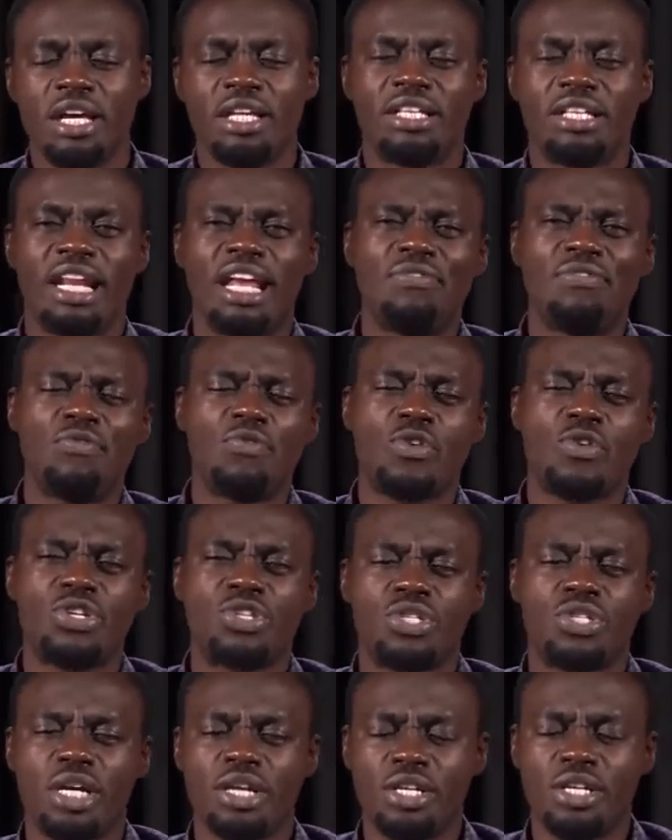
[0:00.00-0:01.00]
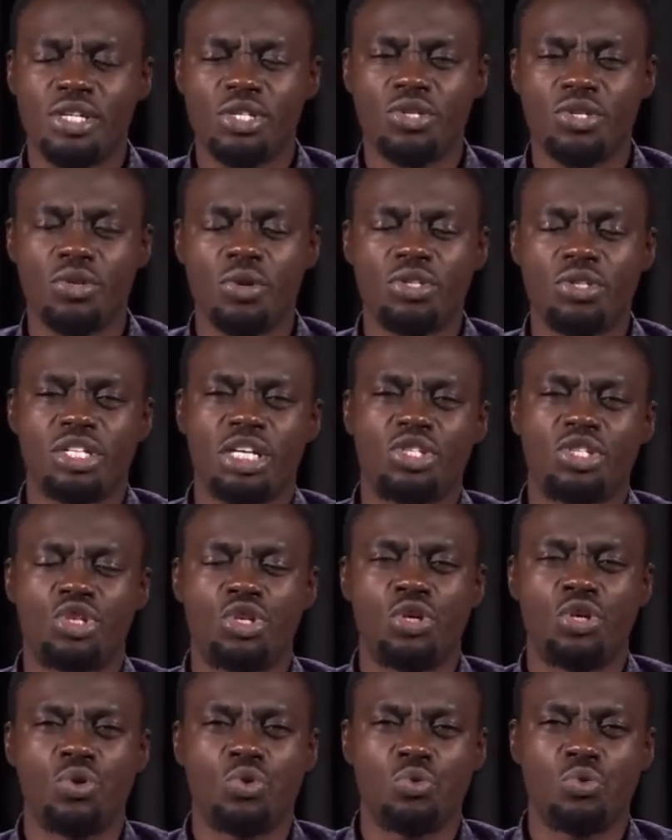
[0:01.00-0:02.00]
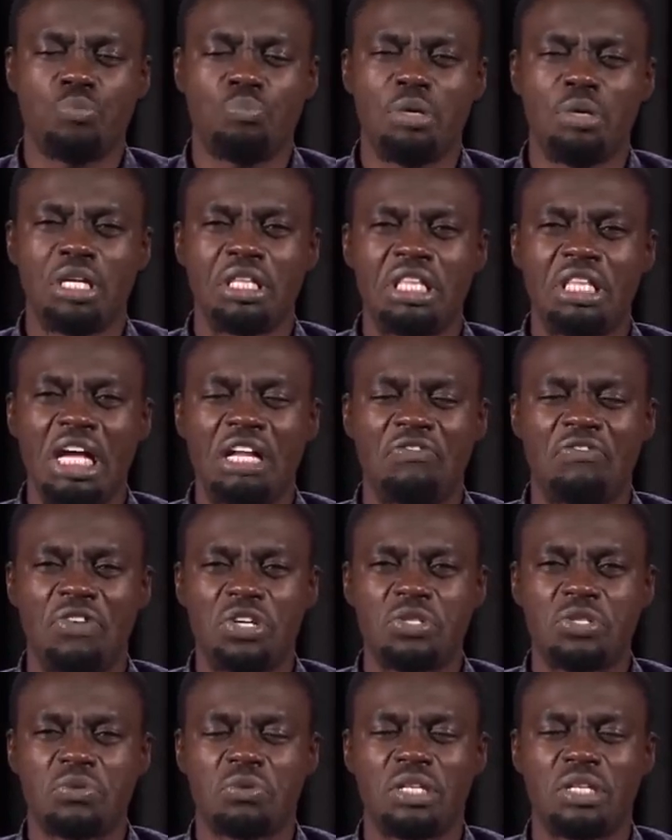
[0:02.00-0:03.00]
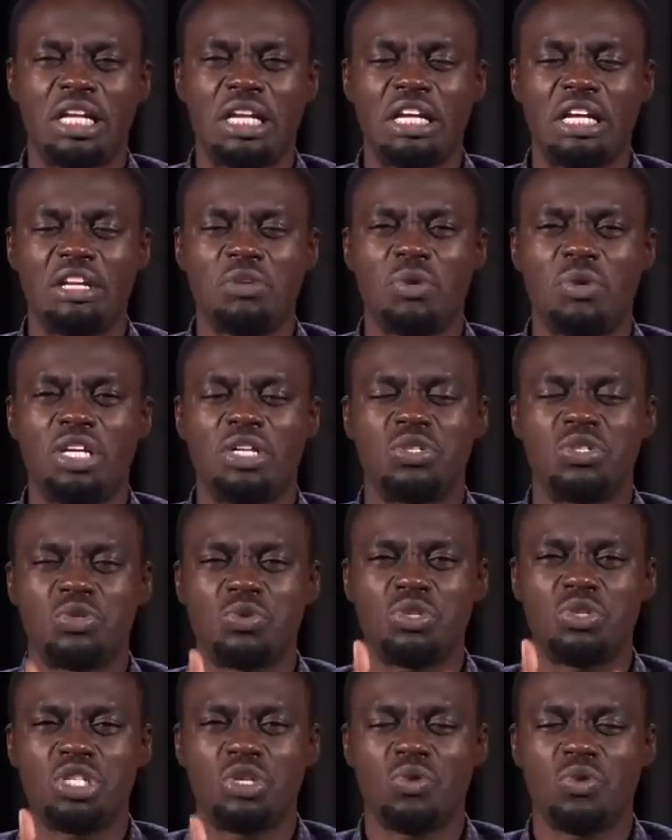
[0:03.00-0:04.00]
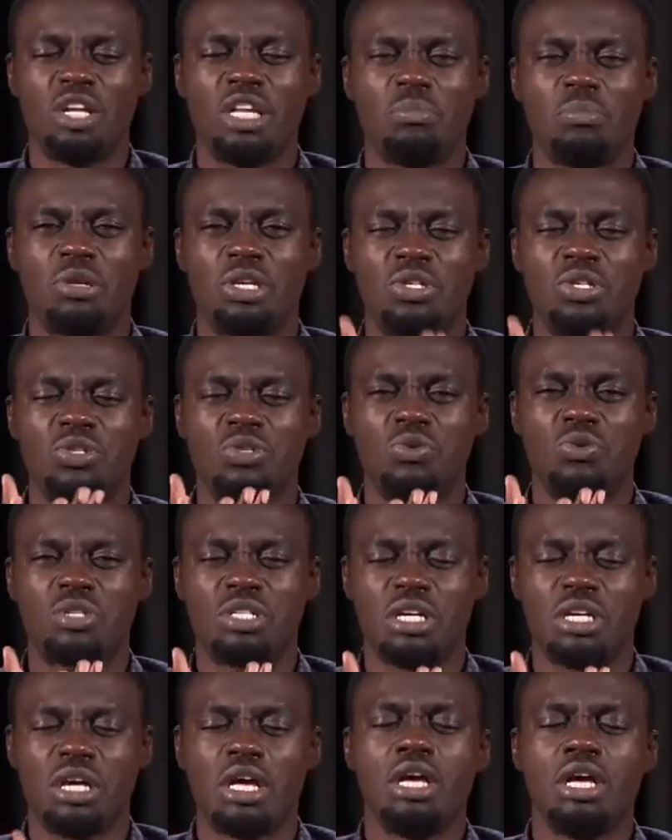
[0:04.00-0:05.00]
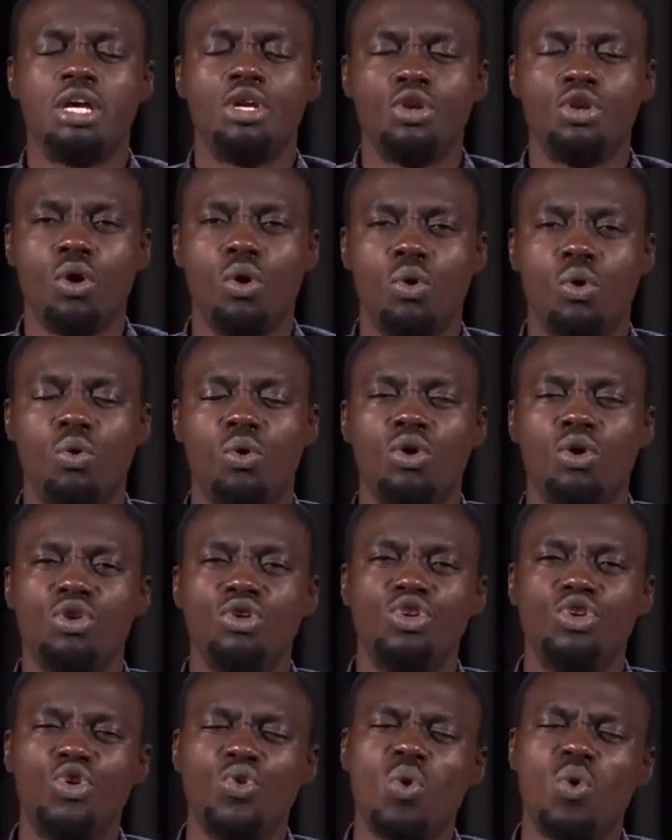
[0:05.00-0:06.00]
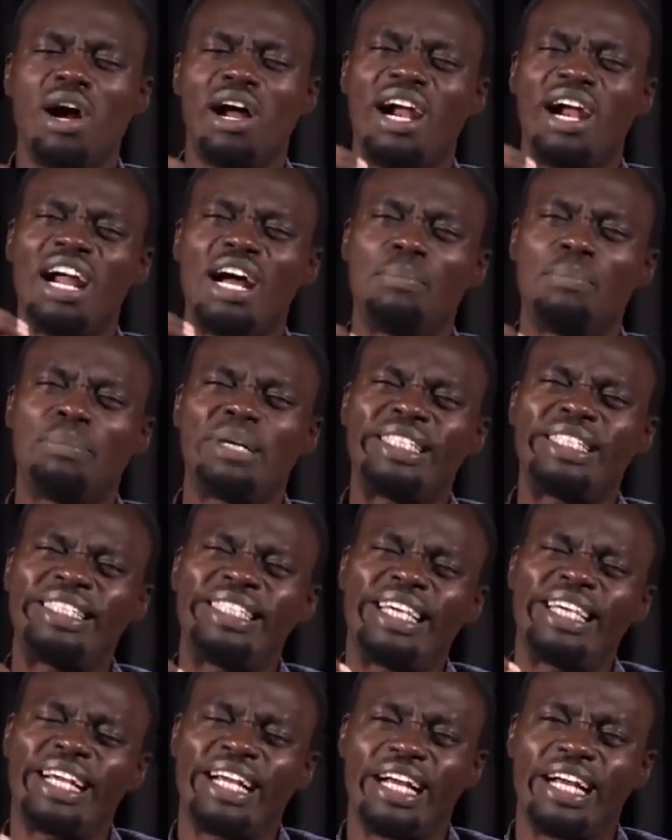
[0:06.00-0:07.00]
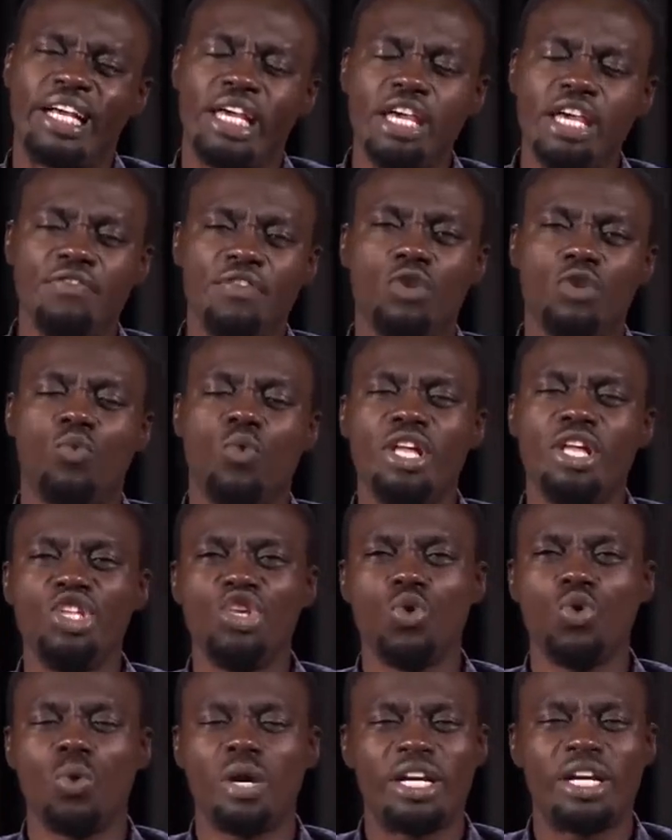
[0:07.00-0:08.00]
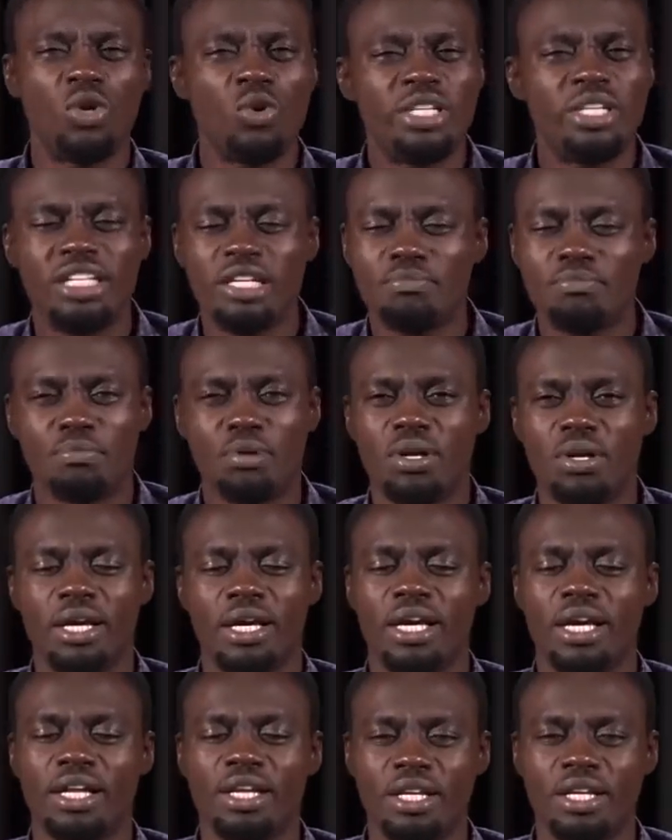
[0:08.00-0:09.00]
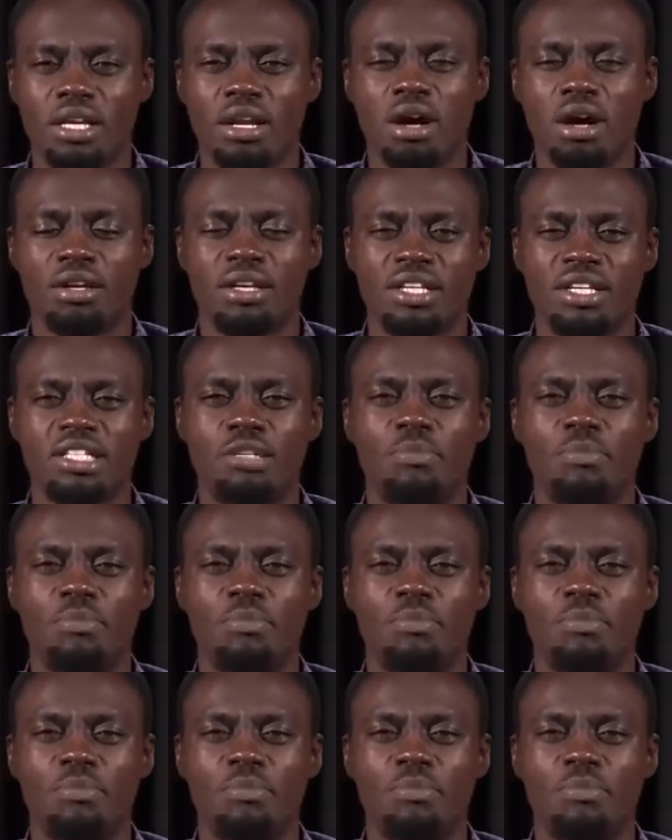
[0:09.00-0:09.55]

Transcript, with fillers: The life of Christianity is not just you being that vessel that anyone is using or anybody is using. No, you are a partaker. Even when you were not yet born again in darkness.